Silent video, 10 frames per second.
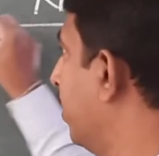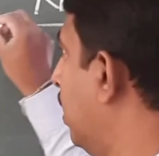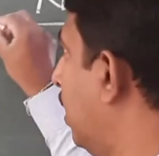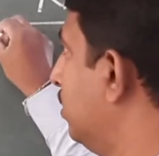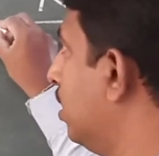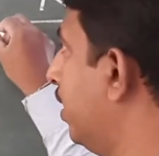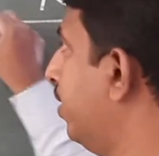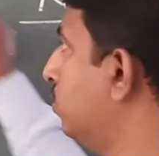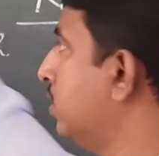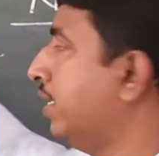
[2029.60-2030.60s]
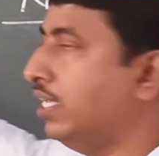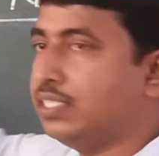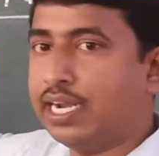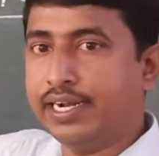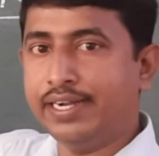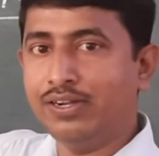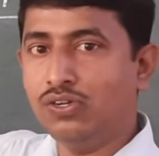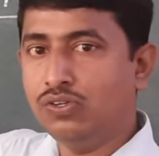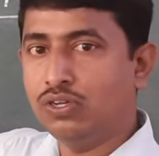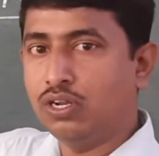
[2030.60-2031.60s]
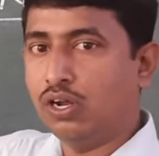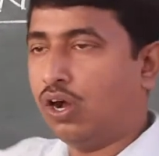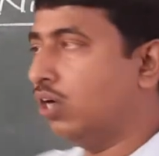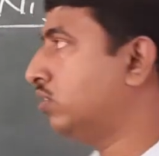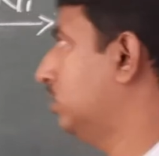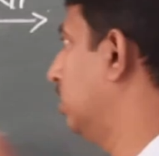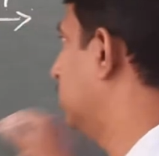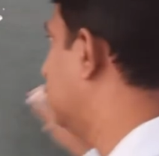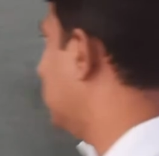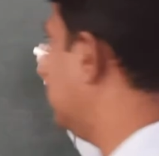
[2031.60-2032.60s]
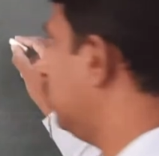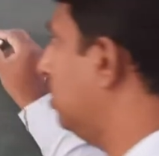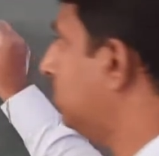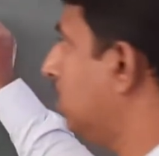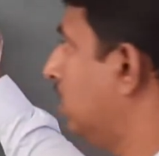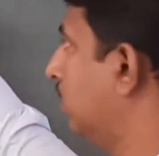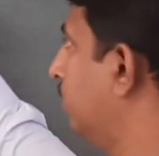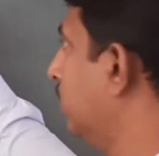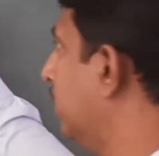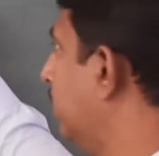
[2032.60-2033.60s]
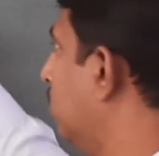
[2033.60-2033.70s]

other hydrogen it is added to oxygen. So as a result, we will get